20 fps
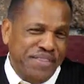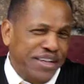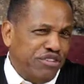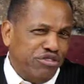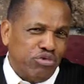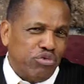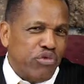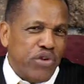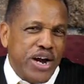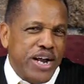
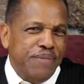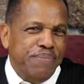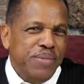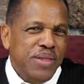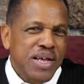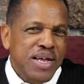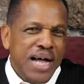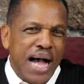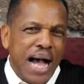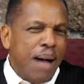That's right.
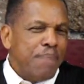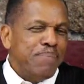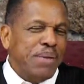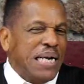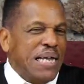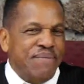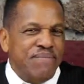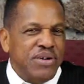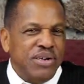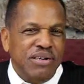I'm
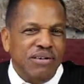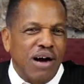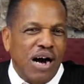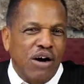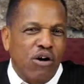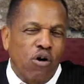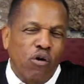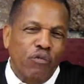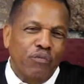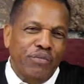believing
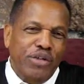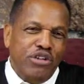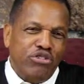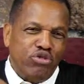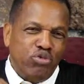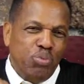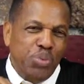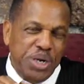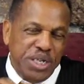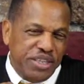God on
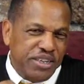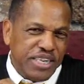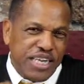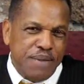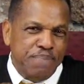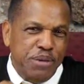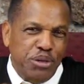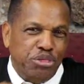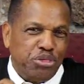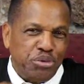this week to
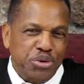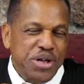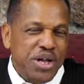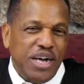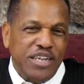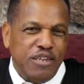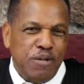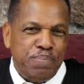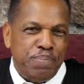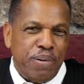give me
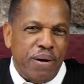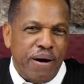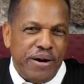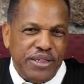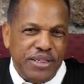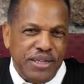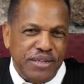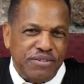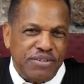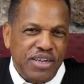300
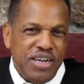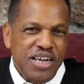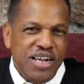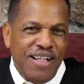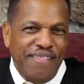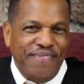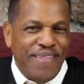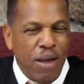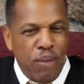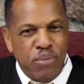partners
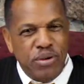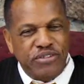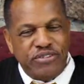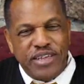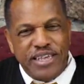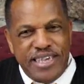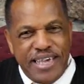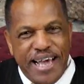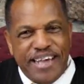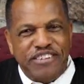that was
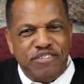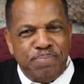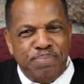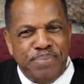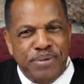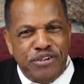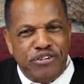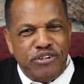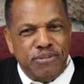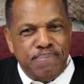the Yes,
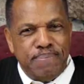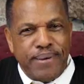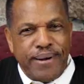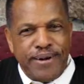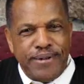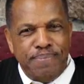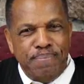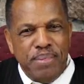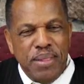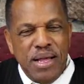Bishop
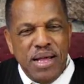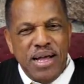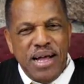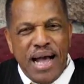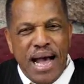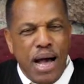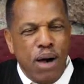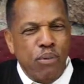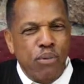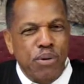Martin,
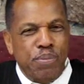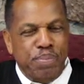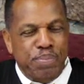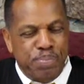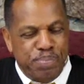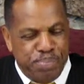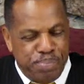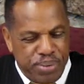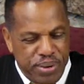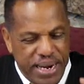I will
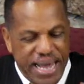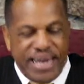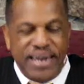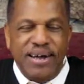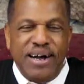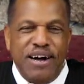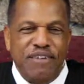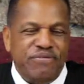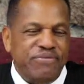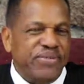
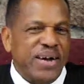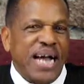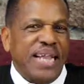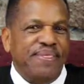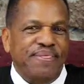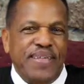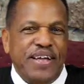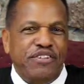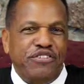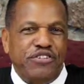plant a
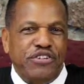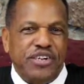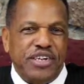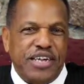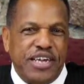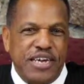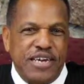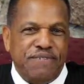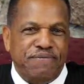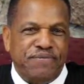financial
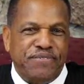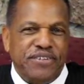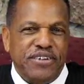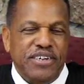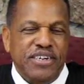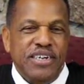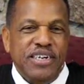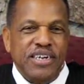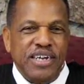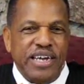gift
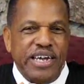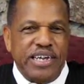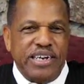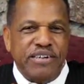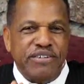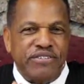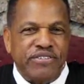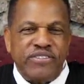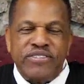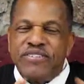and
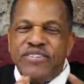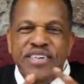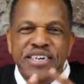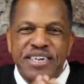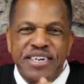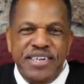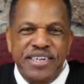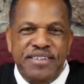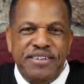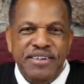a
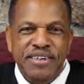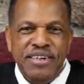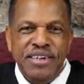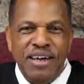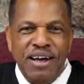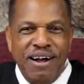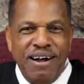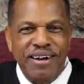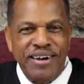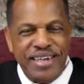seed
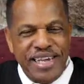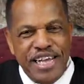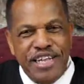uh,